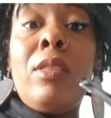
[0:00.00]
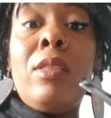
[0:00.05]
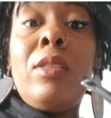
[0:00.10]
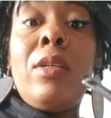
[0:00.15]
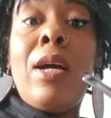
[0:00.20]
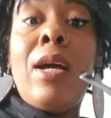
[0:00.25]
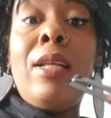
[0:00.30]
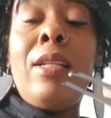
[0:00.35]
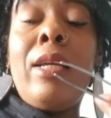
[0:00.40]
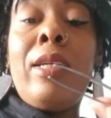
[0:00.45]
So
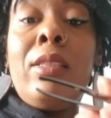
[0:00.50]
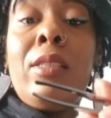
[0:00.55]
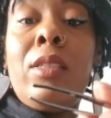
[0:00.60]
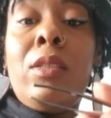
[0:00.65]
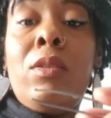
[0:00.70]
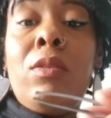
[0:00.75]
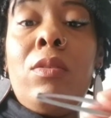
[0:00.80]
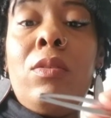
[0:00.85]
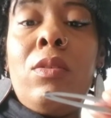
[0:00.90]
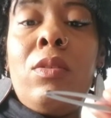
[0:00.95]
I like to
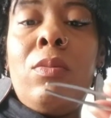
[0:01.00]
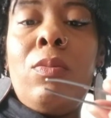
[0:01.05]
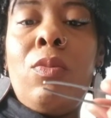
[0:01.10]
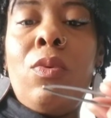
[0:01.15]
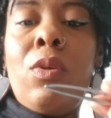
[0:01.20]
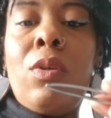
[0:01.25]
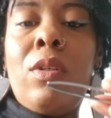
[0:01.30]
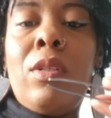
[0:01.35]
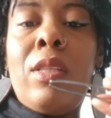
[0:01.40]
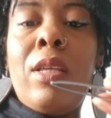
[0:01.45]
use
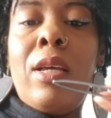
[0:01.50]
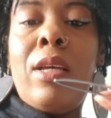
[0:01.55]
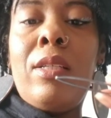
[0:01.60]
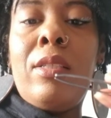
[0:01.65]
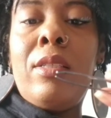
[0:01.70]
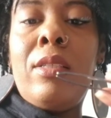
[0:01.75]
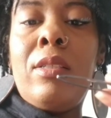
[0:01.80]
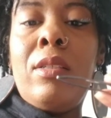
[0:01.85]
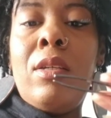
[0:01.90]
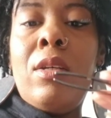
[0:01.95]
more
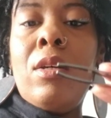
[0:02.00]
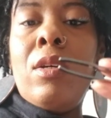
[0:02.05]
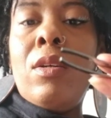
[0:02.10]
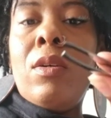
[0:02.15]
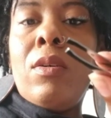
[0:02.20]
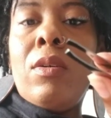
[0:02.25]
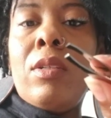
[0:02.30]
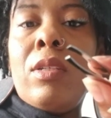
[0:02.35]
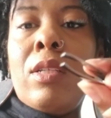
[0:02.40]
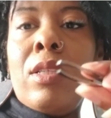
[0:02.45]
that's
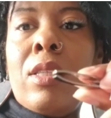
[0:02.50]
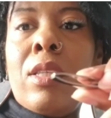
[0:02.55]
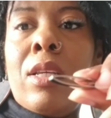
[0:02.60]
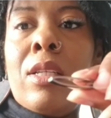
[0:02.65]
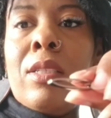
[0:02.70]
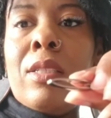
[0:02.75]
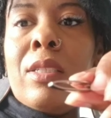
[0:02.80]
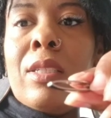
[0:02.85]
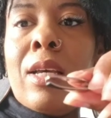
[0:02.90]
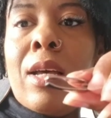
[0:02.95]
on the
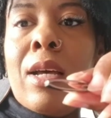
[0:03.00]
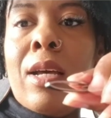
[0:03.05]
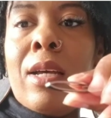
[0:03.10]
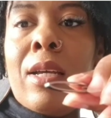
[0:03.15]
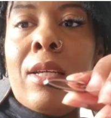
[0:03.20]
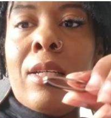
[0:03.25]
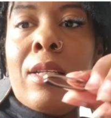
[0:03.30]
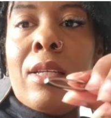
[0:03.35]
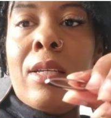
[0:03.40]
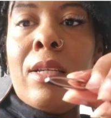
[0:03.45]
thin
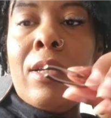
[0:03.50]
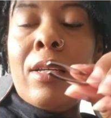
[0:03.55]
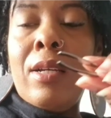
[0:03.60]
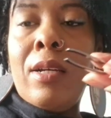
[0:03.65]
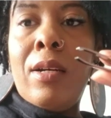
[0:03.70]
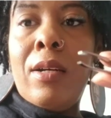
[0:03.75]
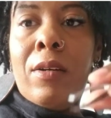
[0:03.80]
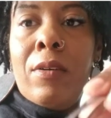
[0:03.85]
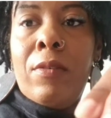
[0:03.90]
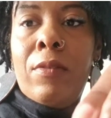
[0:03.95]
side
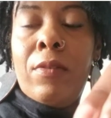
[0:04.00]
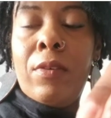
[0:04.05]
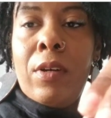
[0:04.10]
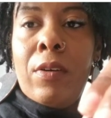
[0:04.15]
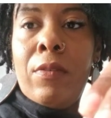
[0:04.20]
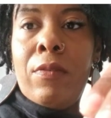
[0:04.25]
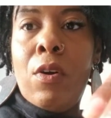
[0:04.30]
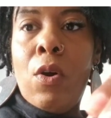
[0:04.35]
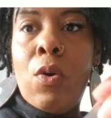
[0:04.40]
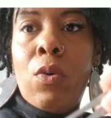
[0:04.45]
of
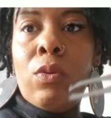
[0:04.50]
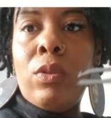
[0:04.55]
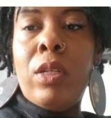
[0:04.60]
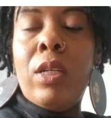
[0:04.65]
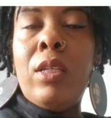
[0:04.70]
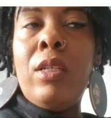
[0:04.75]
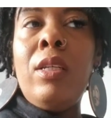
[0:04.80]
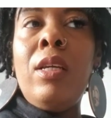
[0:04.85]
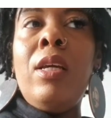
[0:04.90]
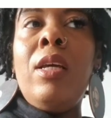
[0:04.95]

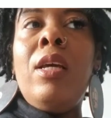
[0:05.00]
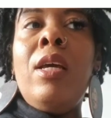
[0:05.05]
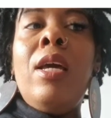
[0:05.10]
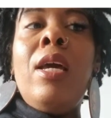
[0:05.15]
holding.